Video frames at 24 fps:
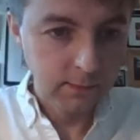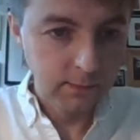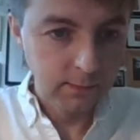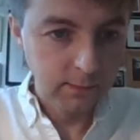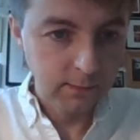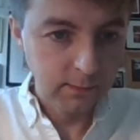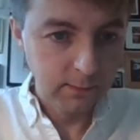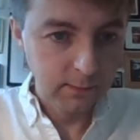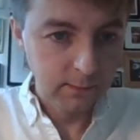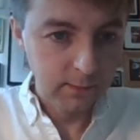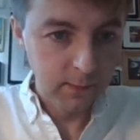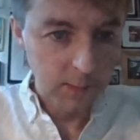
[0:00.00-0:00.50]
when
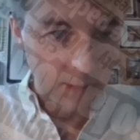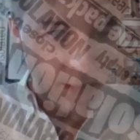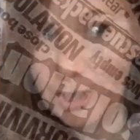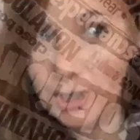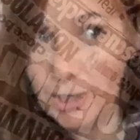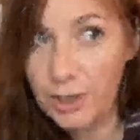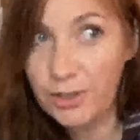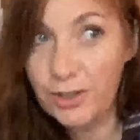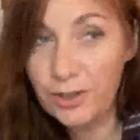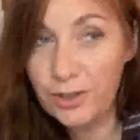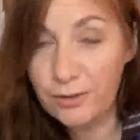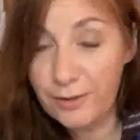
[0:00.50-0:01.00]
he's in
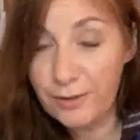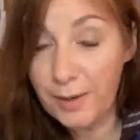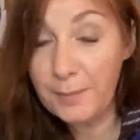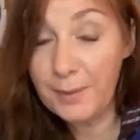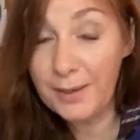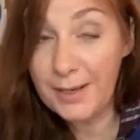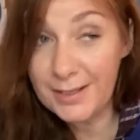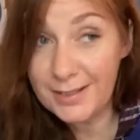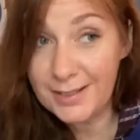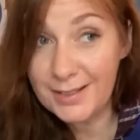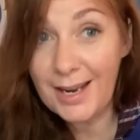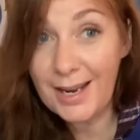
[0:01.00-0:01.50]
charge of, and I'm
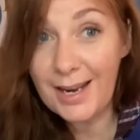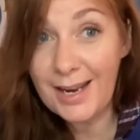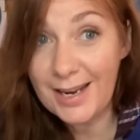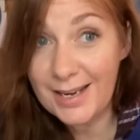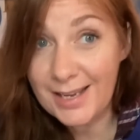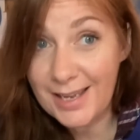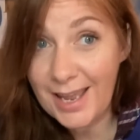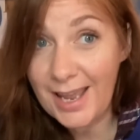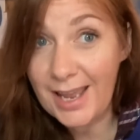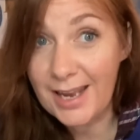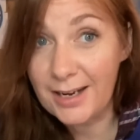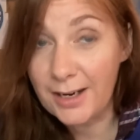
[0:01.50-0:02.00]
going to say it
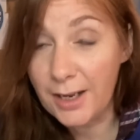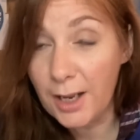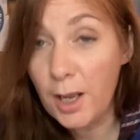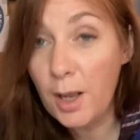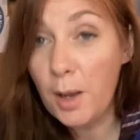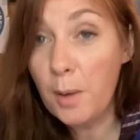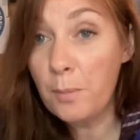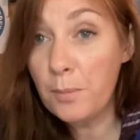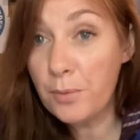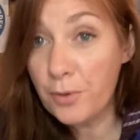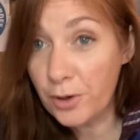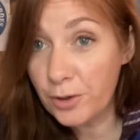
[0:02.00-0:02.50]
again,
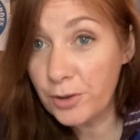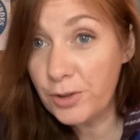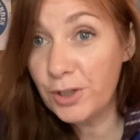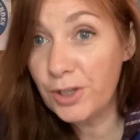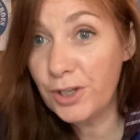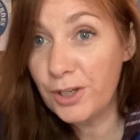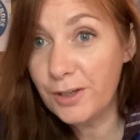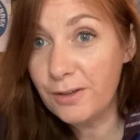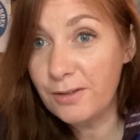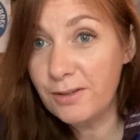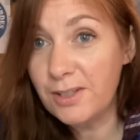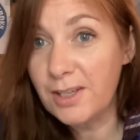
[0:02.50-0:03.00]

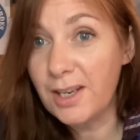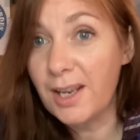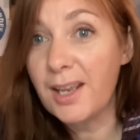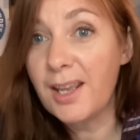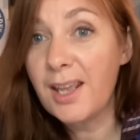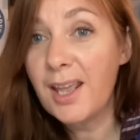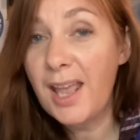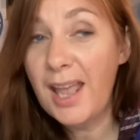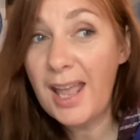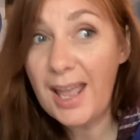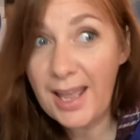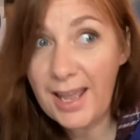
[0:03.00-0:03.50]

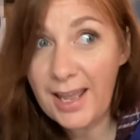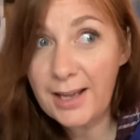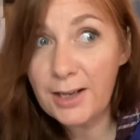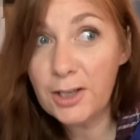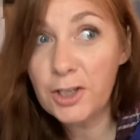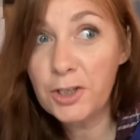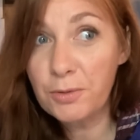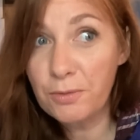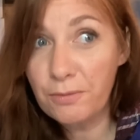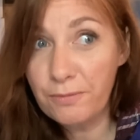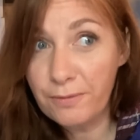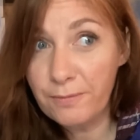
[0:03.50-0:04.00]
prosecuting
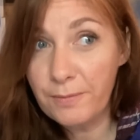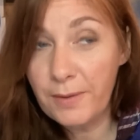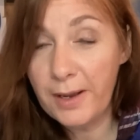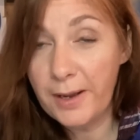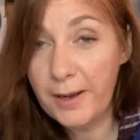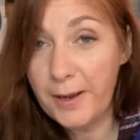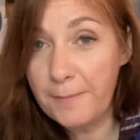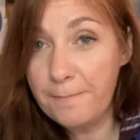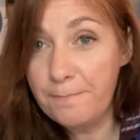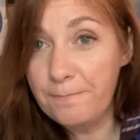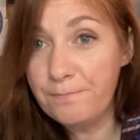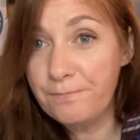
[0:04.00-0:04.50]
actual
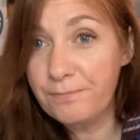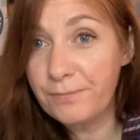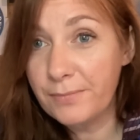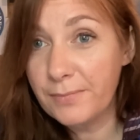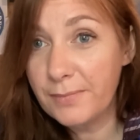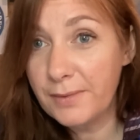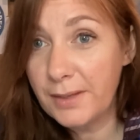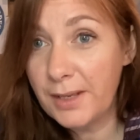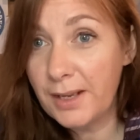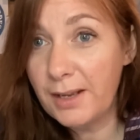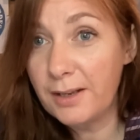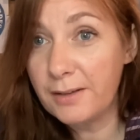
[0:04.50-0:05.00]

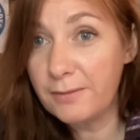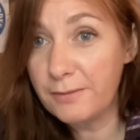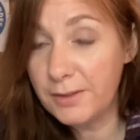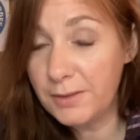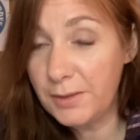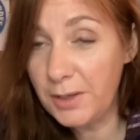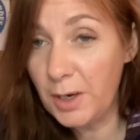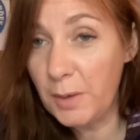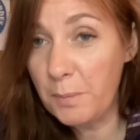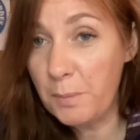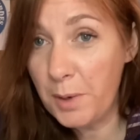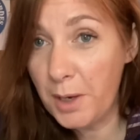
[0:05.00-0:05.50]

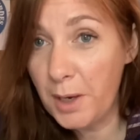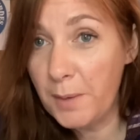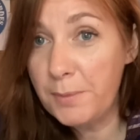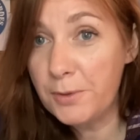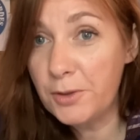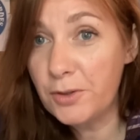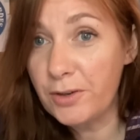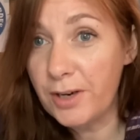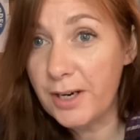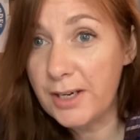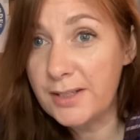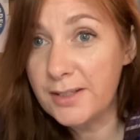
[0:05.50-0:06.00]

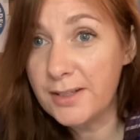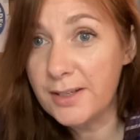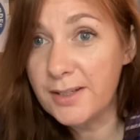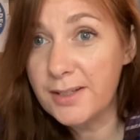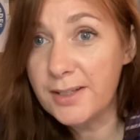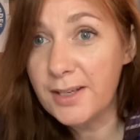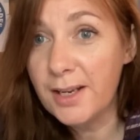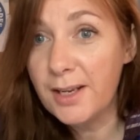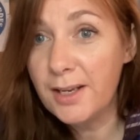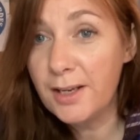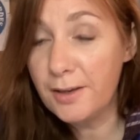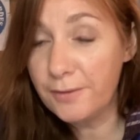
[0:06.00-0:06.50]

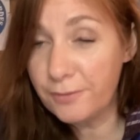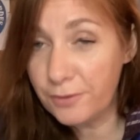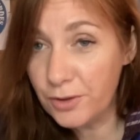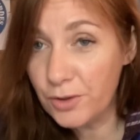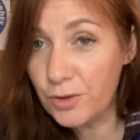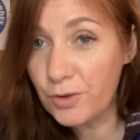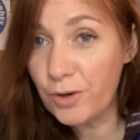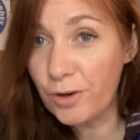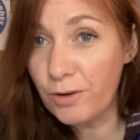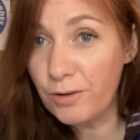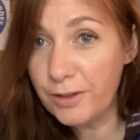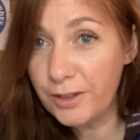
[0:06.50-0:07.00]
perpetrators of
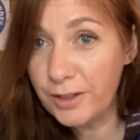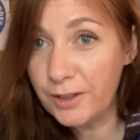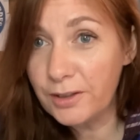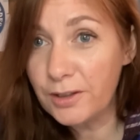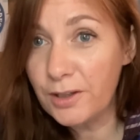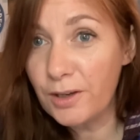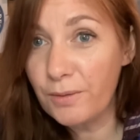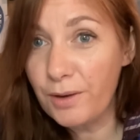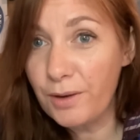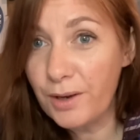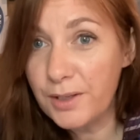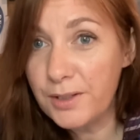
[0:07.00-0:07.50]
controlling and
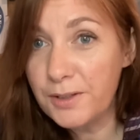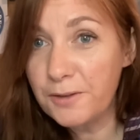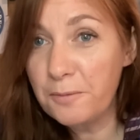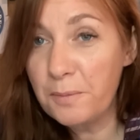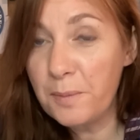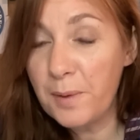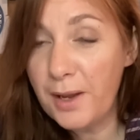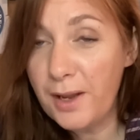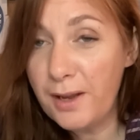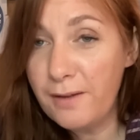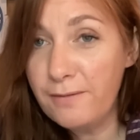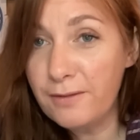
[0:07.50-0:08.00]
coercive
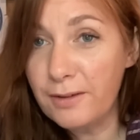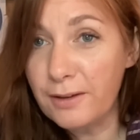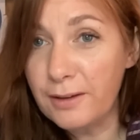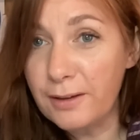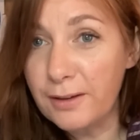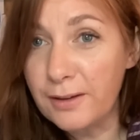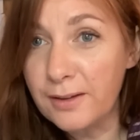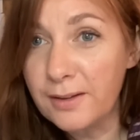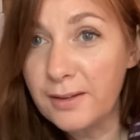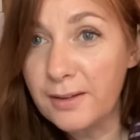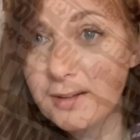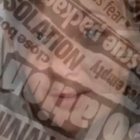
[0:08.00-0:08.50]
behaviour?
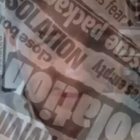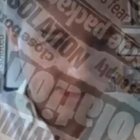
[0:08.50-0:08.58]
